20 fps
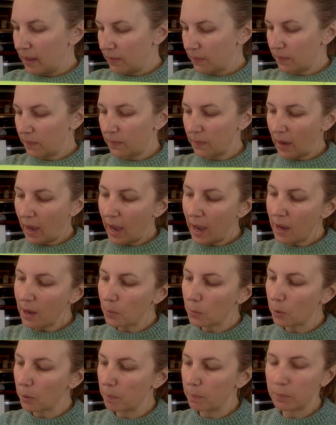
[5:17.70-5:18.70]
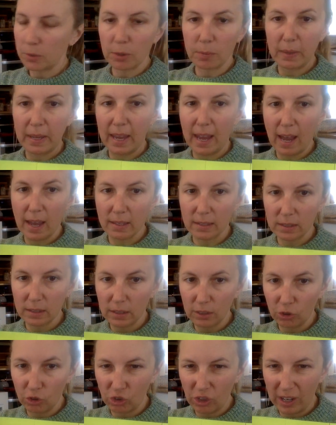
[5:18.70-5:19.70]
if I were to be asked
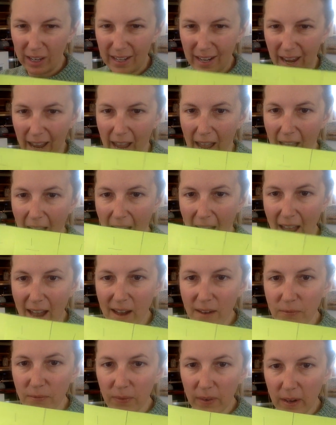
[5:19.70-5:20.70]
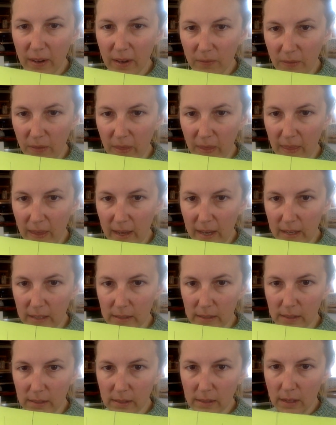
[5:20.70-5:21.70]
to shade half of
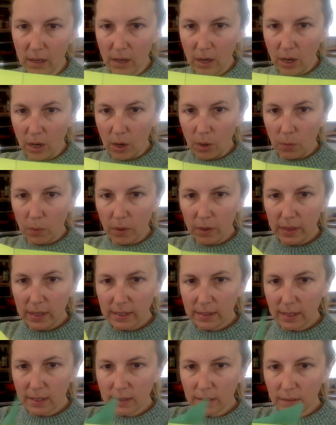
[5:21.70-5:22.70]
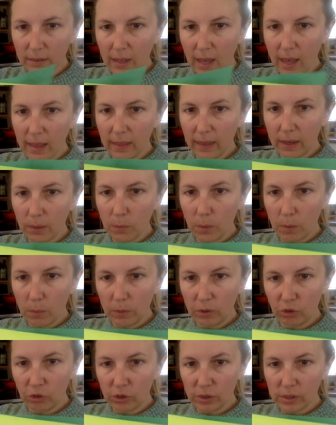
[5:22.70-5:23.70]
this, well, this is a lot like what
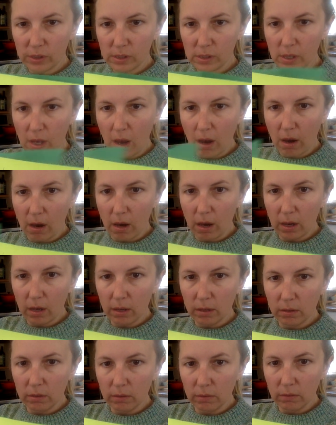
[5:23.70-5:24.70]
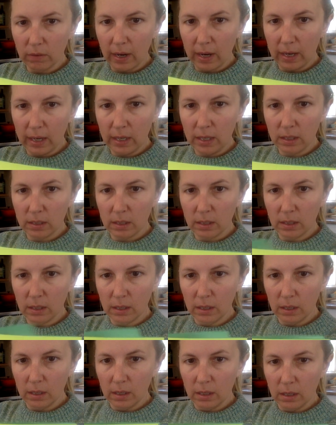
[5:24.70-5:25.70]
we just saw, right?
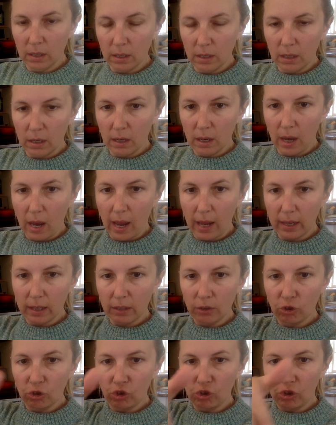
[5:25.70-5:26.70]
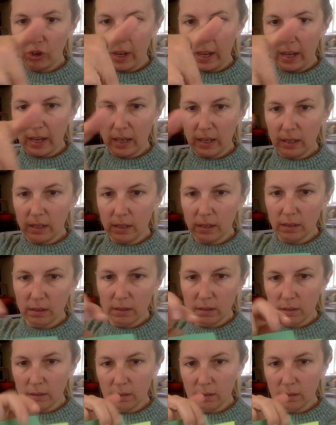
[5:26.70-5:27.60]
I could shade